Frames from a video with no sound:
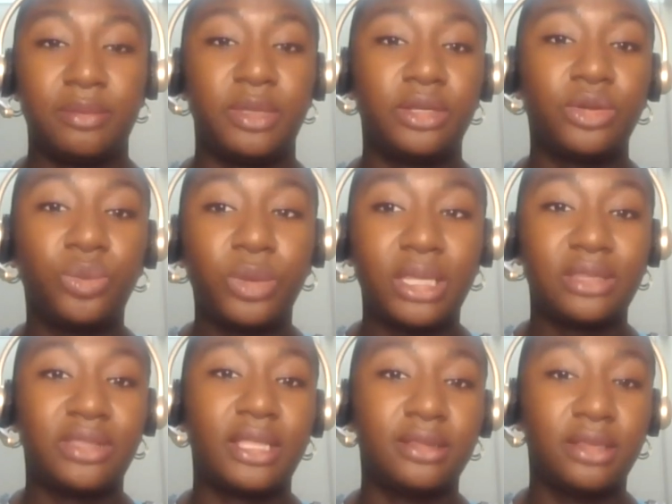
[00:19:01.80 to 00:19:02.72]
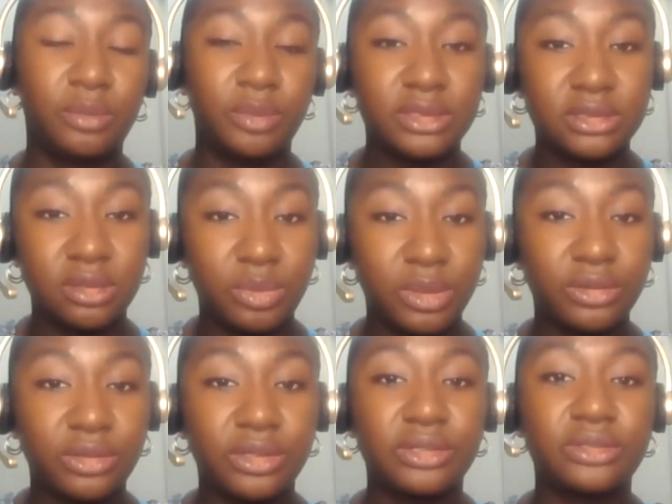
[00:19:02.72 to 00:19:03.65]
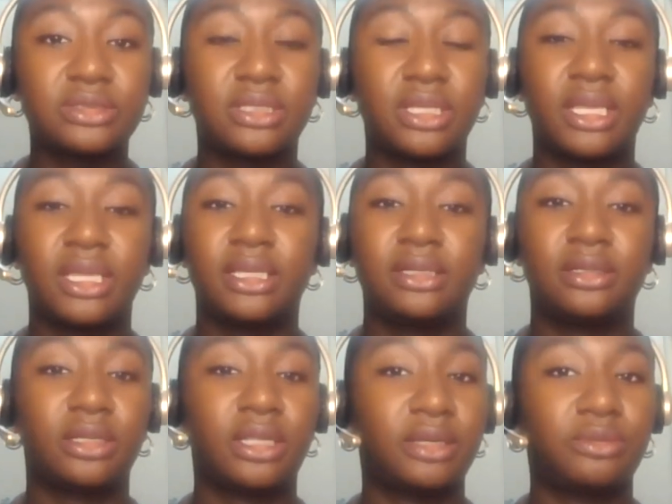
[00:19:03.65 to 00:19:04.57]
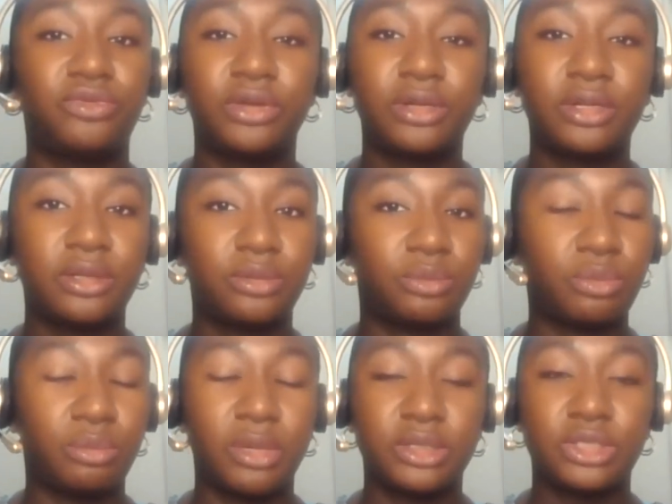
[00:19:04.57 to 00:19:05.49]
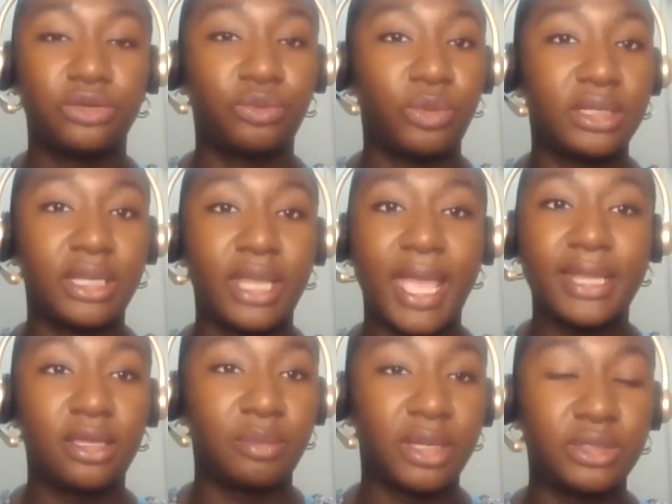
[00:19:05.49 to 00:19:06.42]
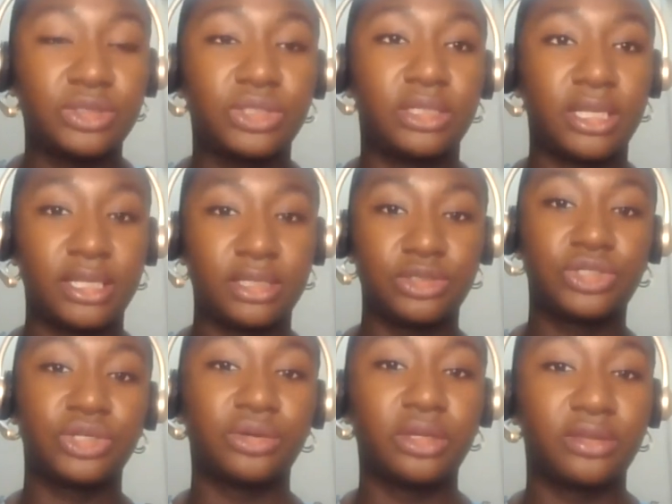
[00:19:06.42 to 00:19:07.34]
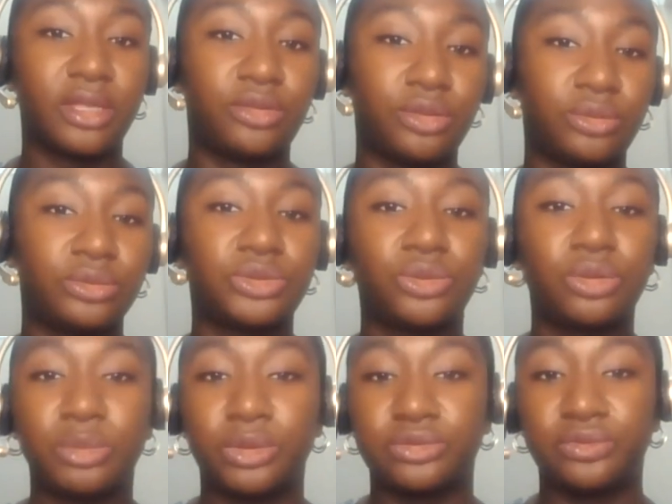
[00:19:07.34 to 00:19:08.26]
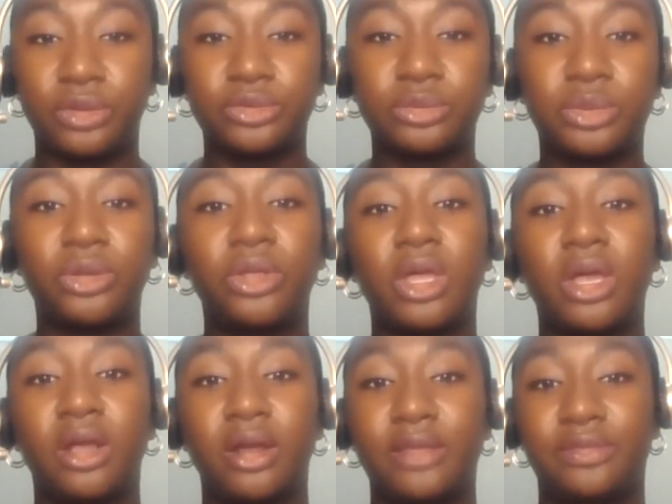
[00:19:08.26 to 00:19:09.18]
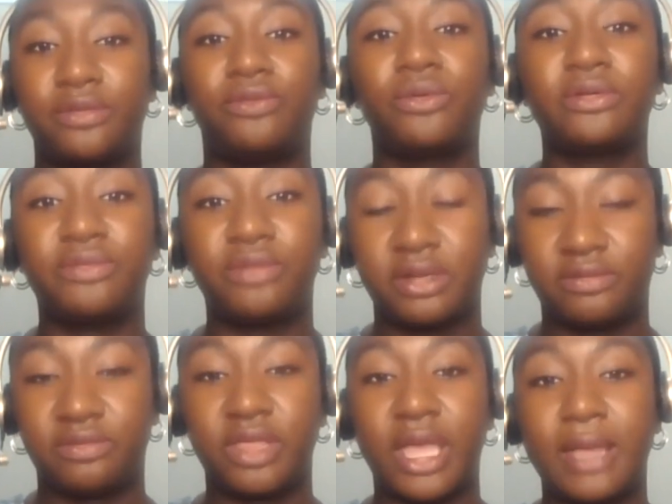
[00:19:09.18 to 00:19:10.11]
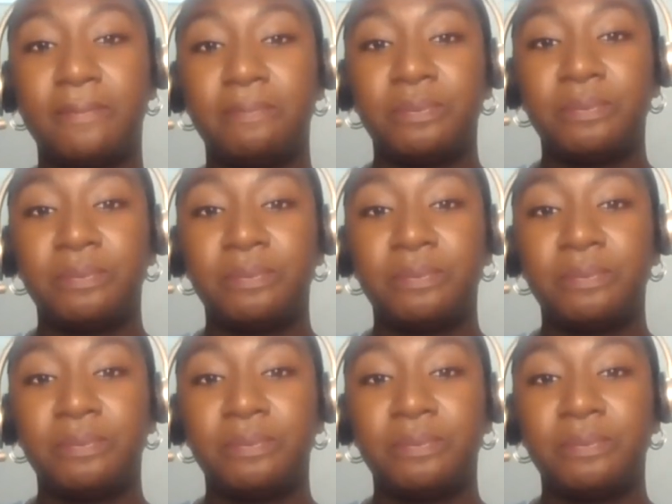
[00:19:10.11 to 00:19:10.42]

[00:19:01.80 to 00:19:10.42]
in a way that limits the barriers, and like very much of what Nadia mentioned, ensuring that those who are most vulnerable are at the forefront of that.